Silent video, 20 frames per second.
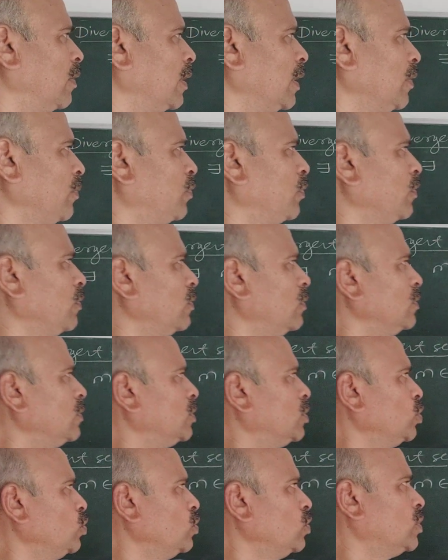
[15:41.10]
If you
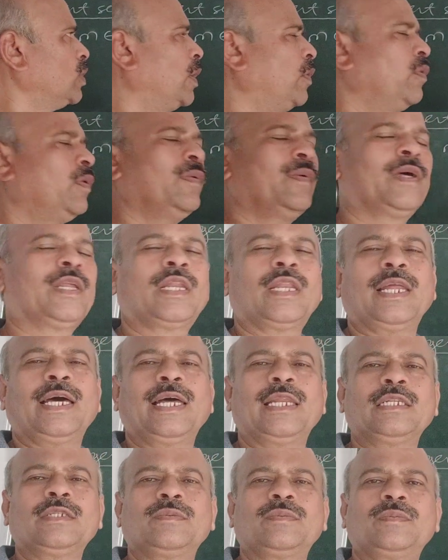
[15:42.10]
choose however
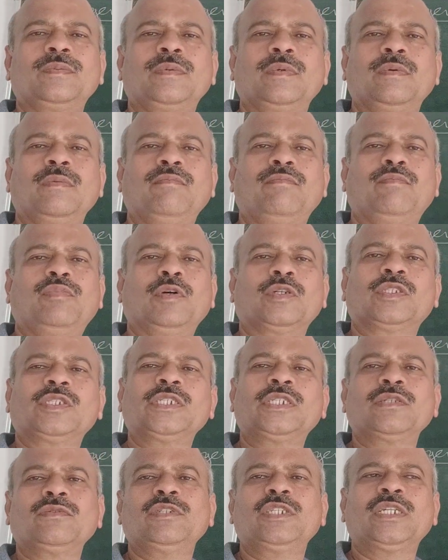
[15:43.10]
large
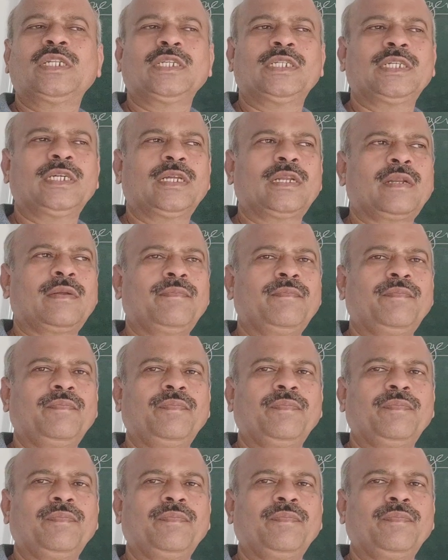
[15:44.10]
positive integer,